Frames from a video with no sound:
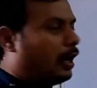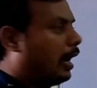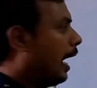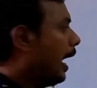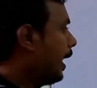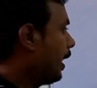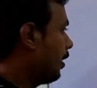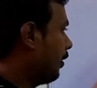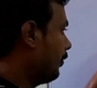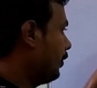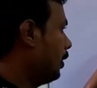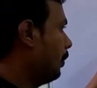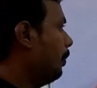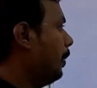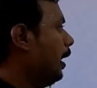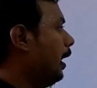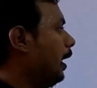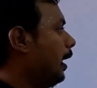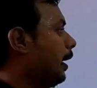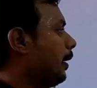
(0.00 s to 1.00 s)
height of the
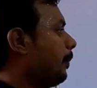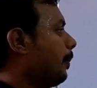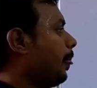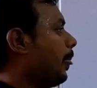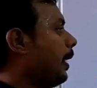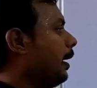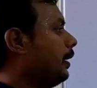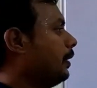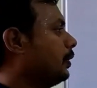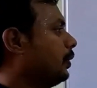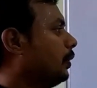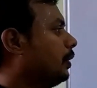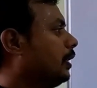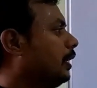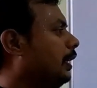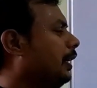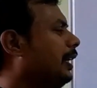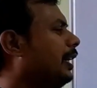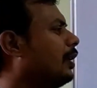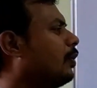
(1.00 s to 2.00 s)
building. So
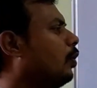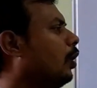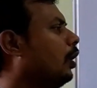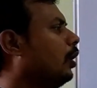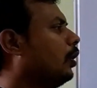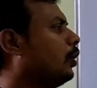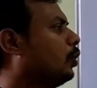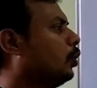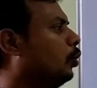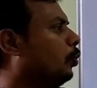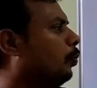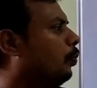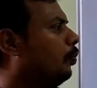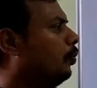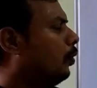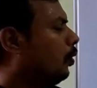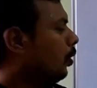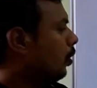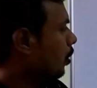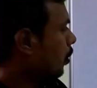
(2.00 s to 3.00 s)
t equal to
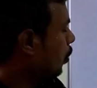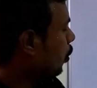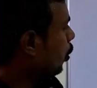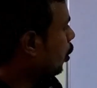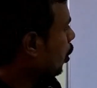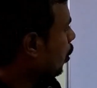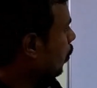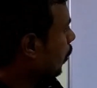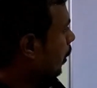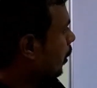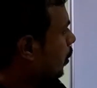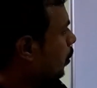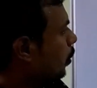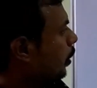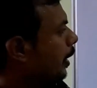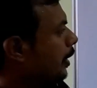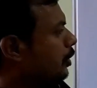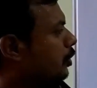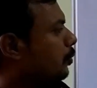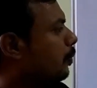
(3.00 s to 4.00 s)
root over
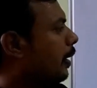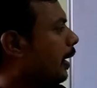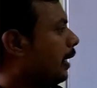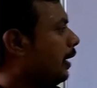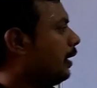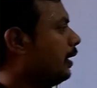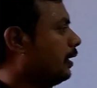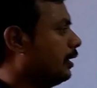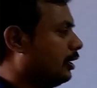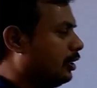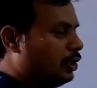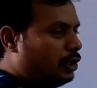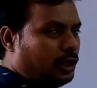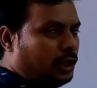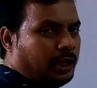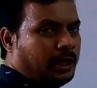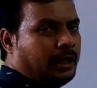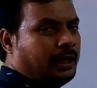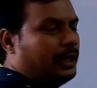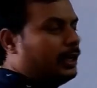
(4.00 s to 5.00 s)
2h by
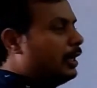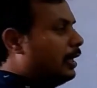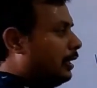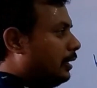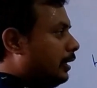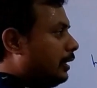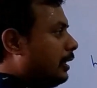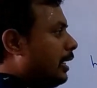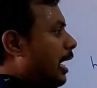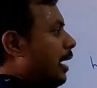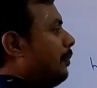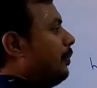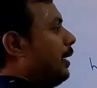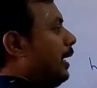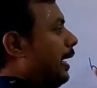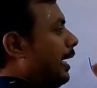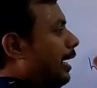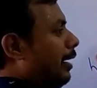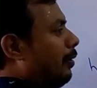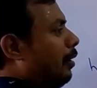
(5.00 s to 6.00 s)
g, the time
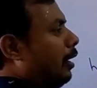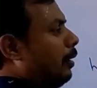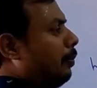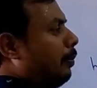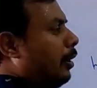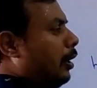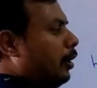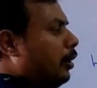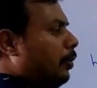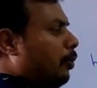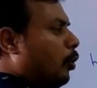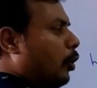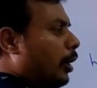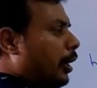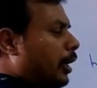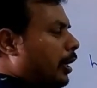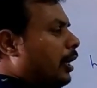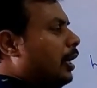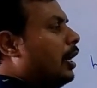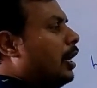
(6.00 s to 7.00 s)
taken by the
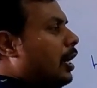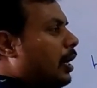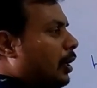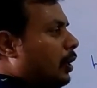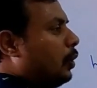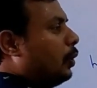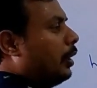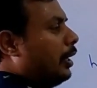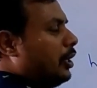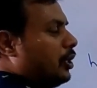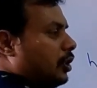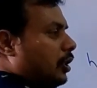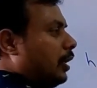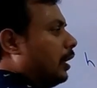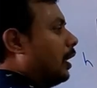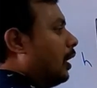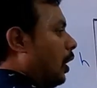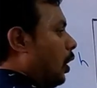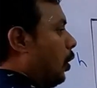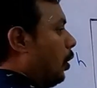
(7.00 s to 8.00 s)
body to reach the
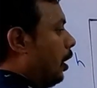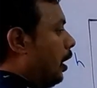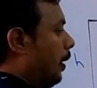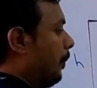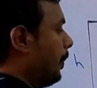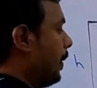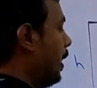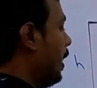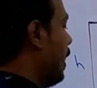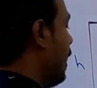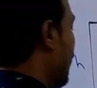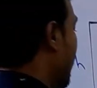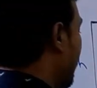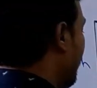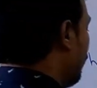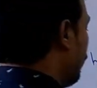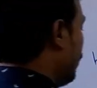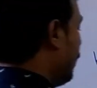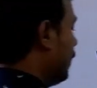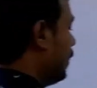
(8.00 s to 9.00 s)
ground.
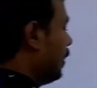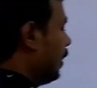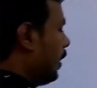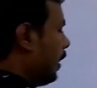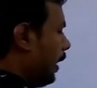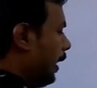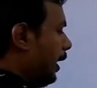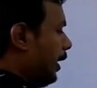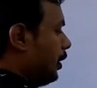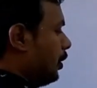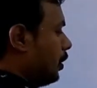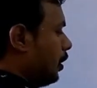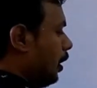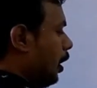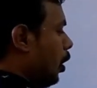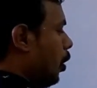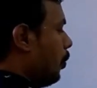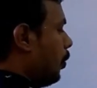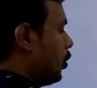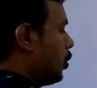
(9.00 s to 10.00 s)
And what is the range?
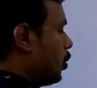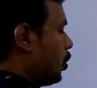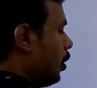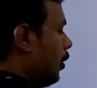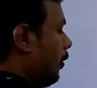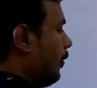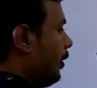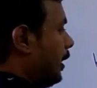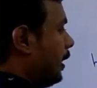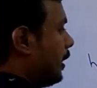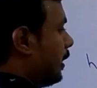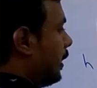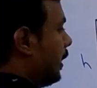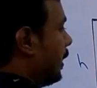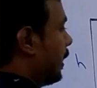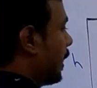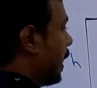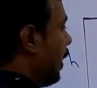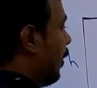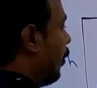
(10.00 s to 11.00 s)
How much of
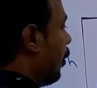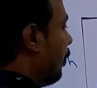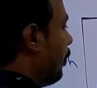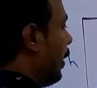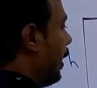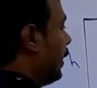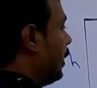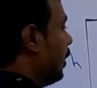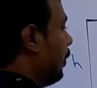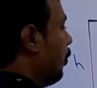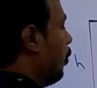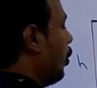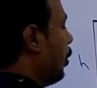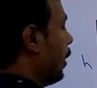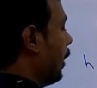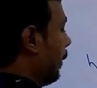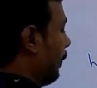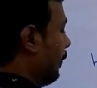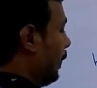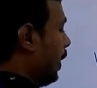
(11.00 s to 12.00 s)
distance covered by the
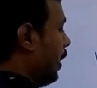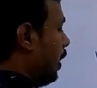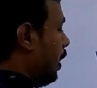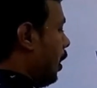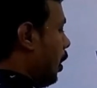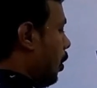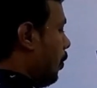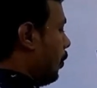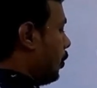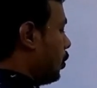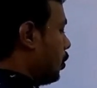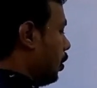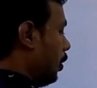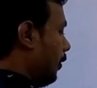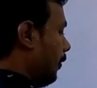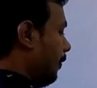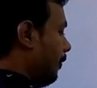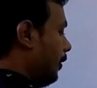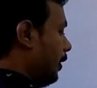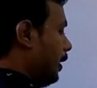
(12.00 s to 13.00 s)
body? How much
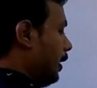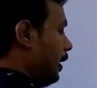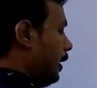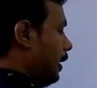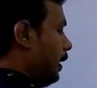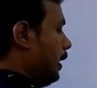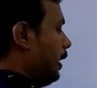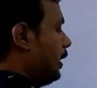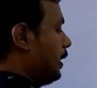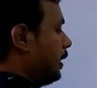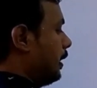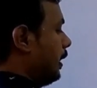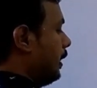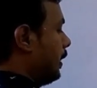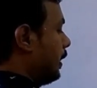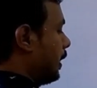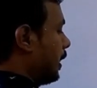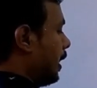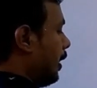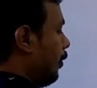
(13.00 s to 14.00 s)
of
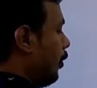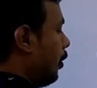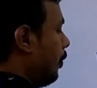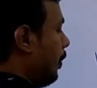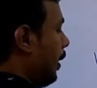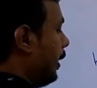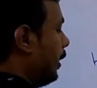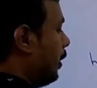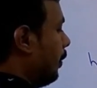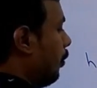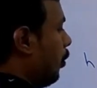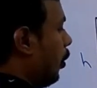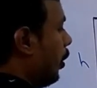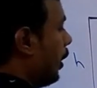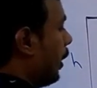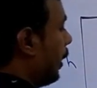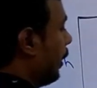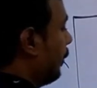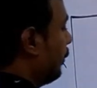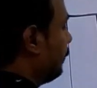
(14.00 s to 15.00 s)
distance covered by the
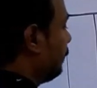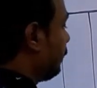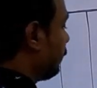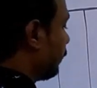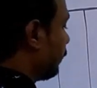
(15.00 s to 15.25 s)
body?